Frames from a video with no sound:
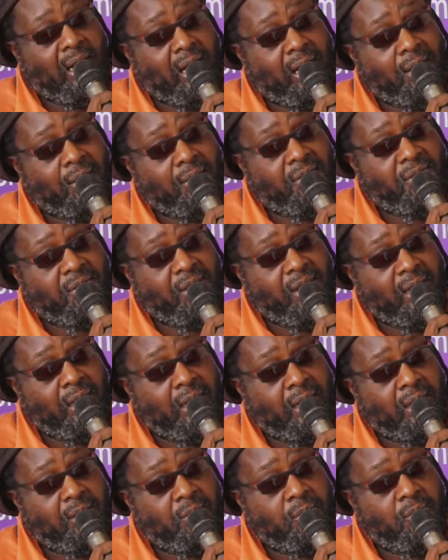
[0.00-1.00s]
I
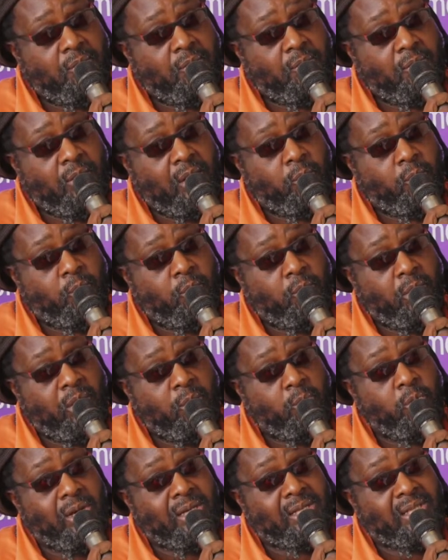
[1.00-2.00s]
think when,
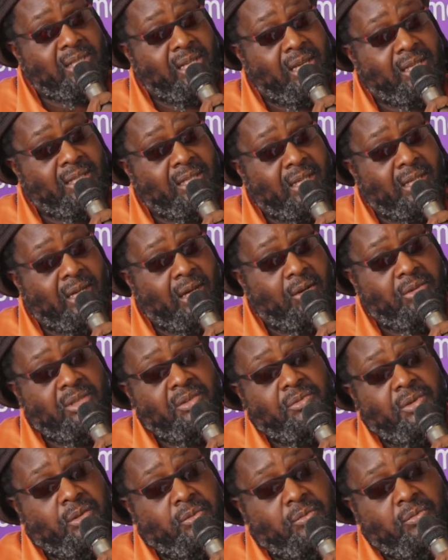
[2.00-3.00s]
when we were starting out,
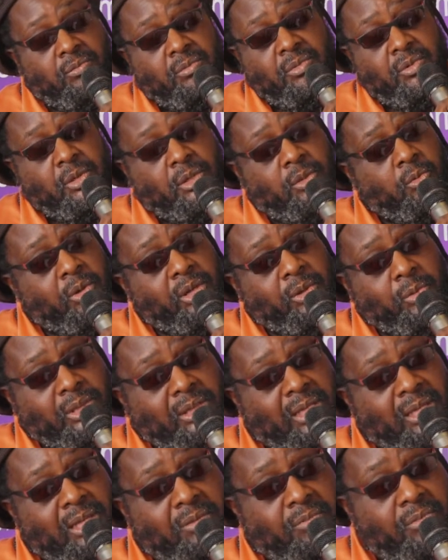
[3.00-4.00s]
even you know, when we
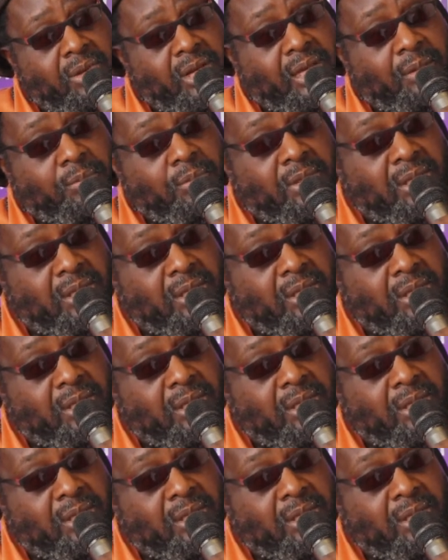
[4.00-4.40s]
started bringing